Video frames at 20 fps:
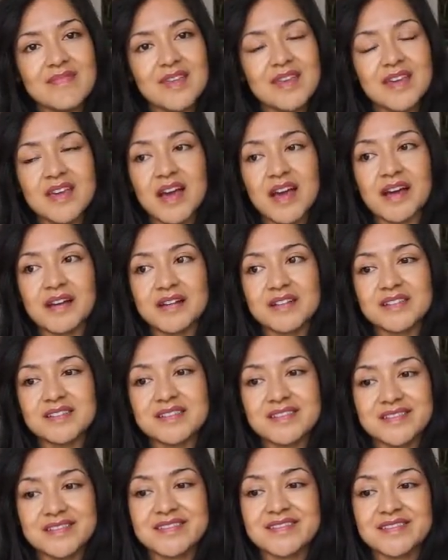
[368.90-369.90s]
Yeah,
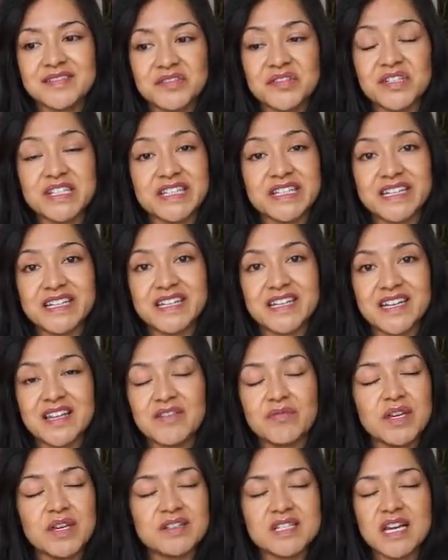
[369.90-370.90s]
really.
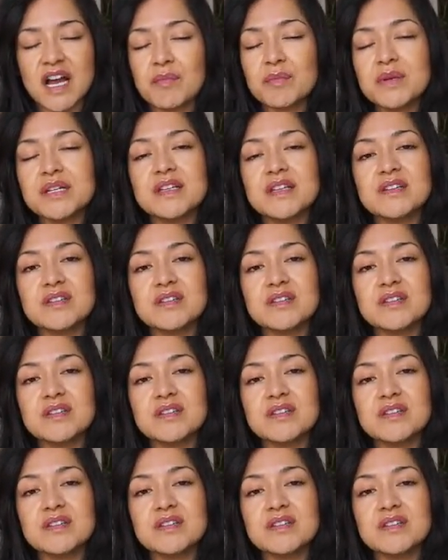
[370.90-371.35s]
They've taught